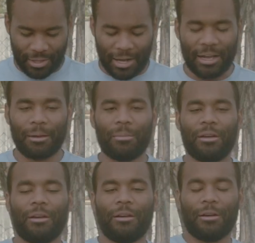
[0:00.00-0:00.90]
I am
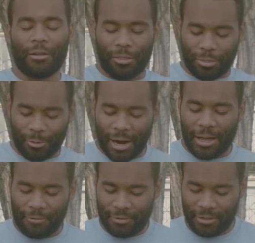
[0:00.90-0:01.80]

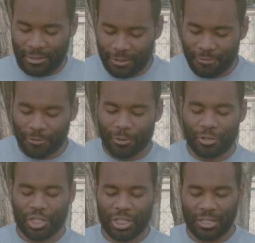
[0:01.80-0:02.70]
thriving and
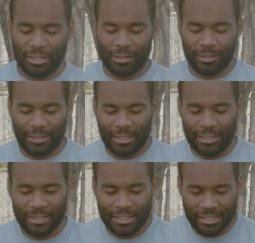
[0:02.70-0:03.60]
flourishing
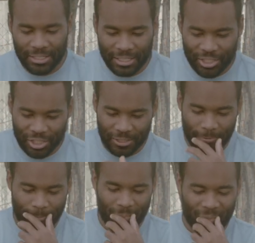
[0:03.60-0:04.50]
in this
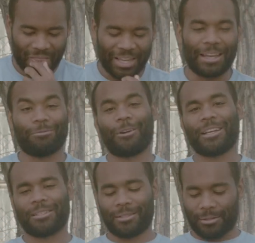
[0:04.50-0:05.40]
condition. I have
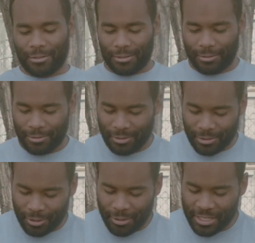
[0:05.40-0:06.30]
rest.
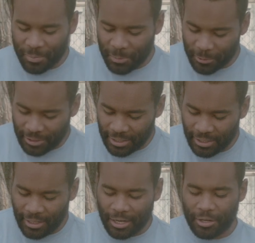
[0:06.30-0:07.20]
You ask people
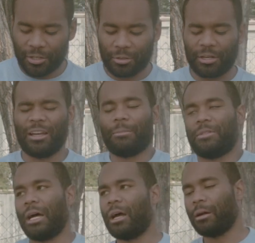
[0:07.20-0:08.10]
today, how are you doing? I'm
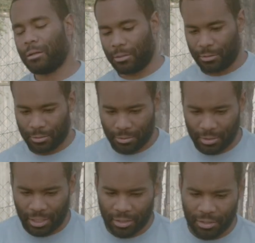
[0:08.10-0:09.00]
tired.
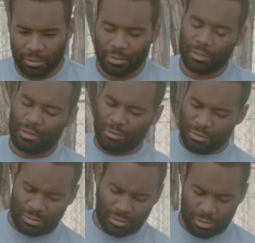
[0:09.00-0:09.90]
How are you doing?
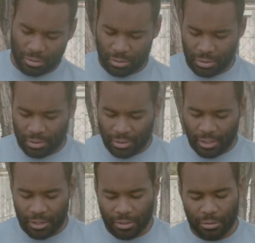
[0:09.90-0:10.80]
Ugh.
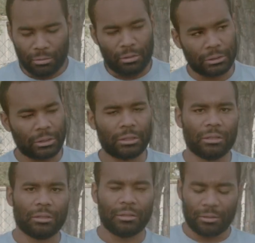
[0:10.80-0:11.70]
How are you doing? Ugh.